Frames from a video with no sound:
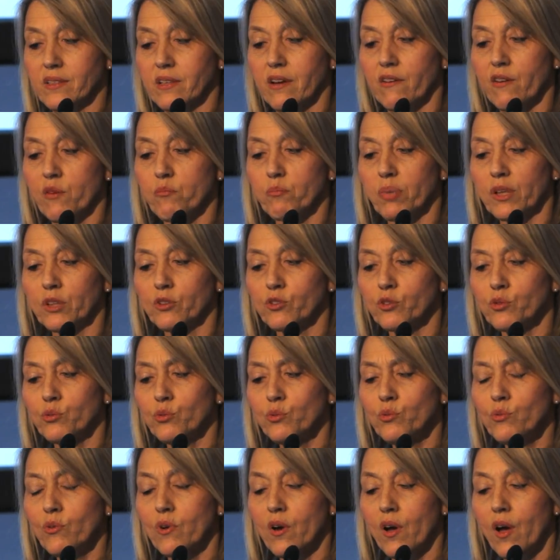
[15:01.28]
are in
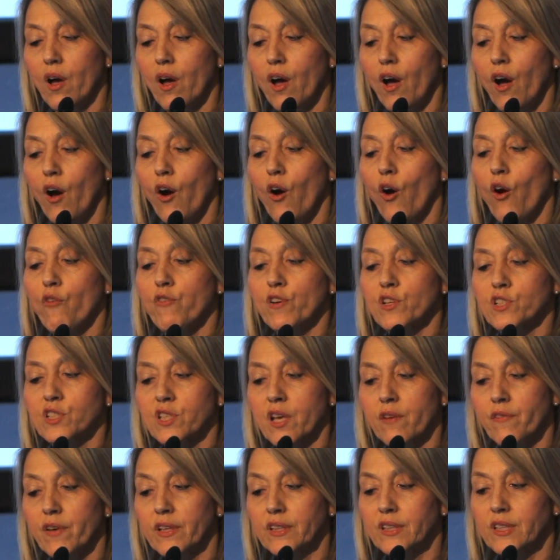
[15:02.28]
Pantou, over
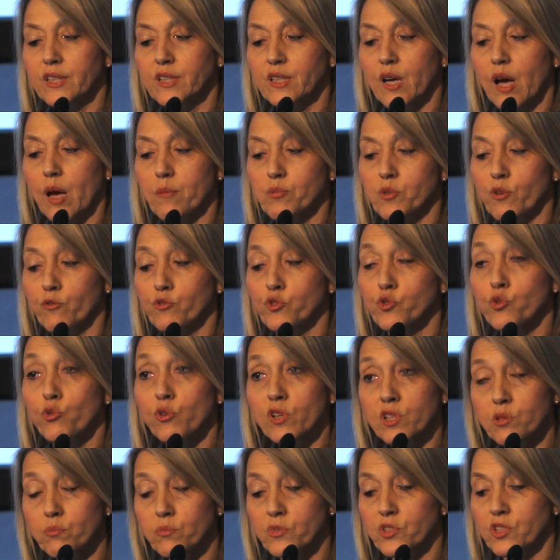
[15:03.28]
70 types of
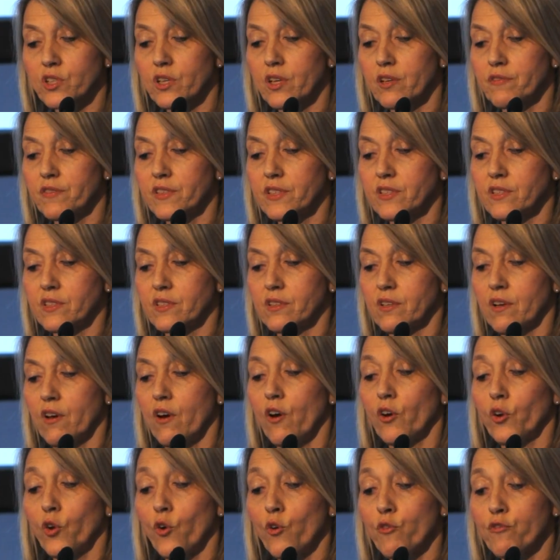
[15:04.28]
tourism services
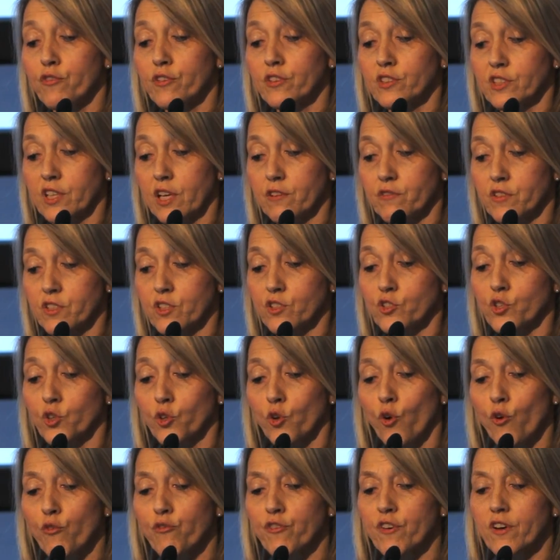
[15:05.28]
on
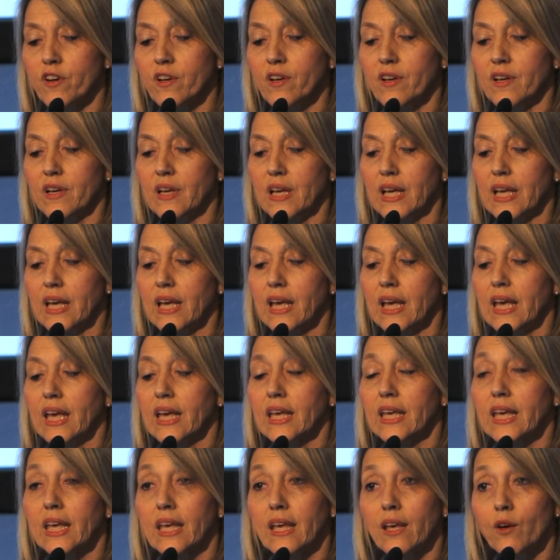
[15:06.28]
offer.
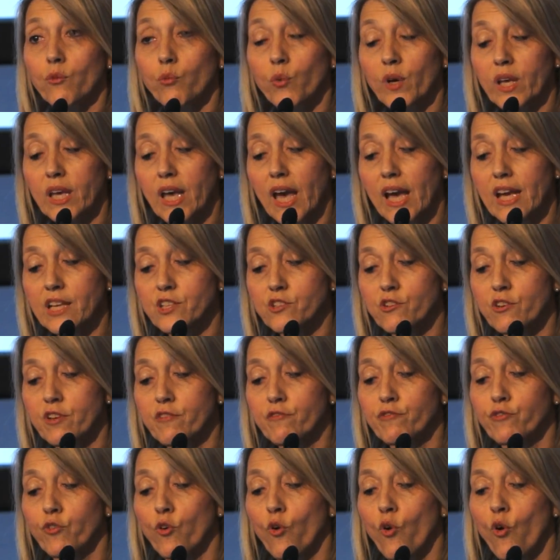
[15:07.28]
We're
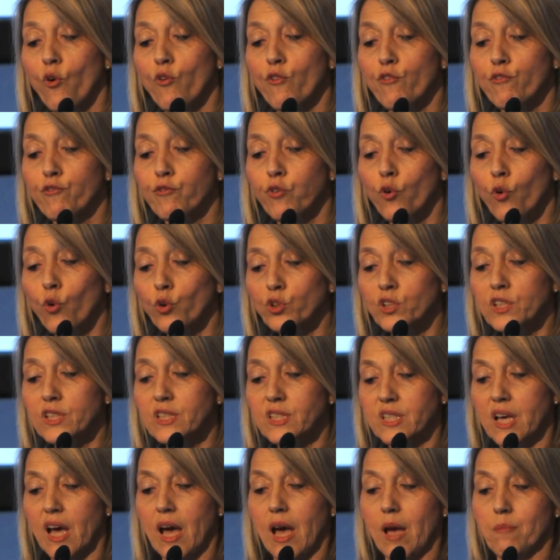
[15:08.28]
catering for 14
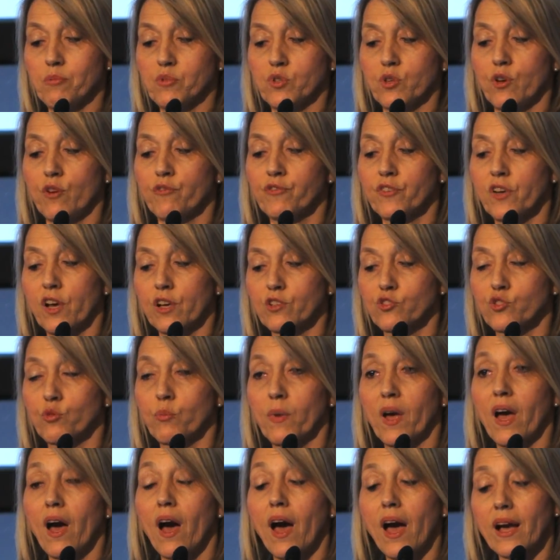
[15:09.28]
types of
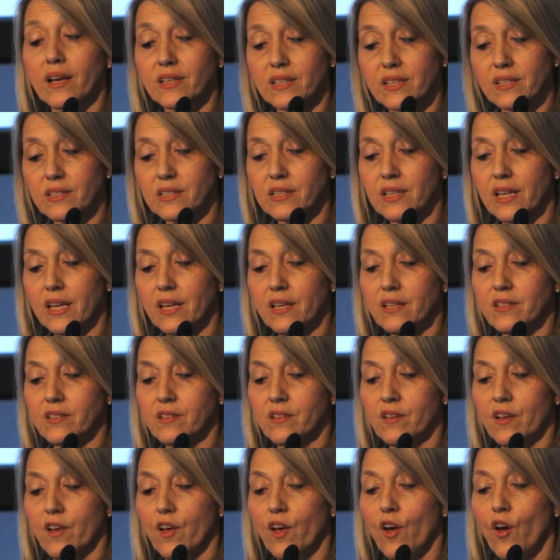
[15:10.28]
customer access needs.
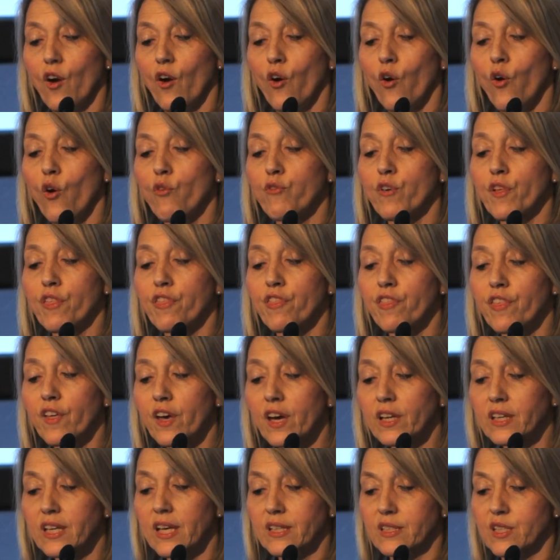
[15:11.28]
Over
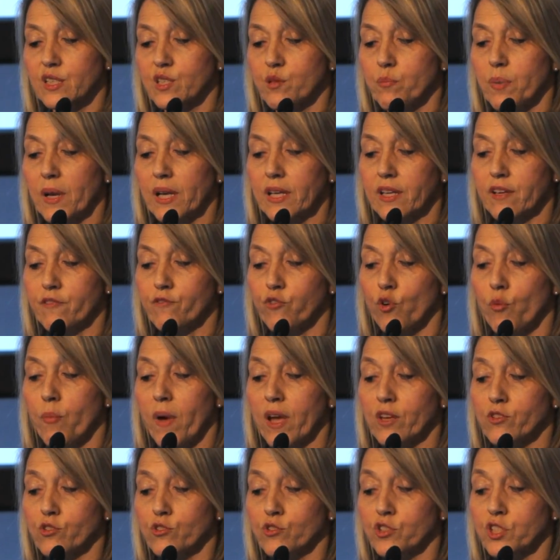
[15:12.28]
30 accessibility
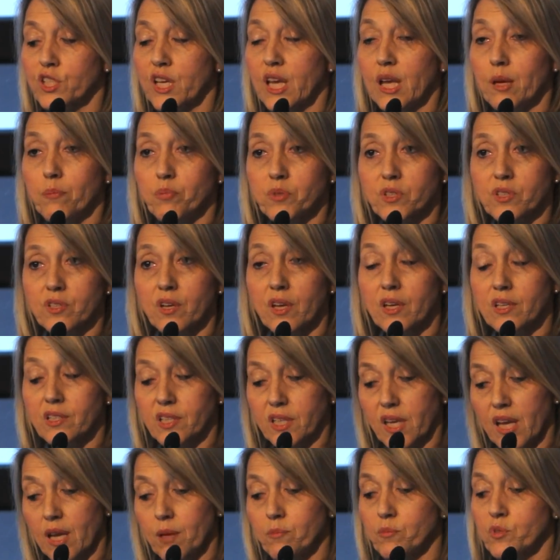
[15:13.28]
information
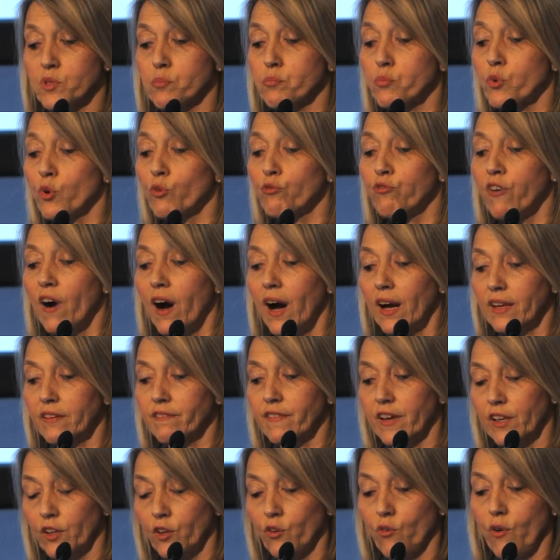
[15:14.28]
schemes provide
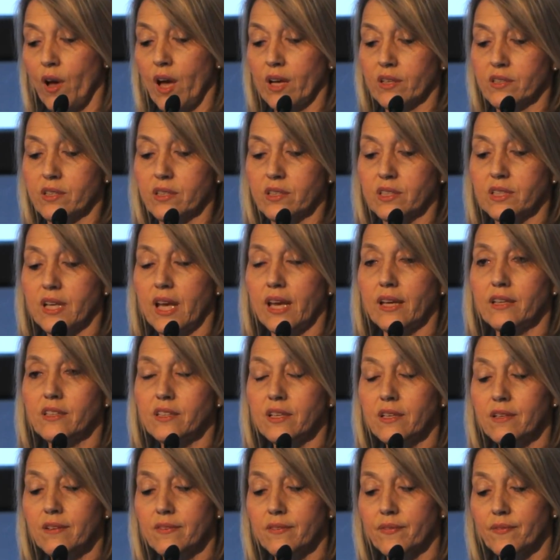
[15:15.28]
venue access
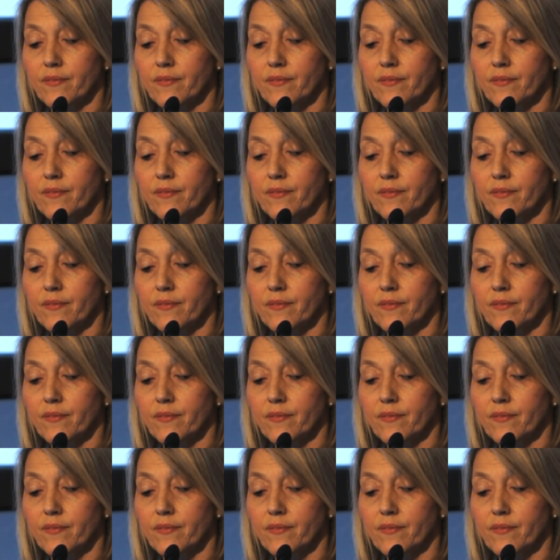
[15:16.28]
data.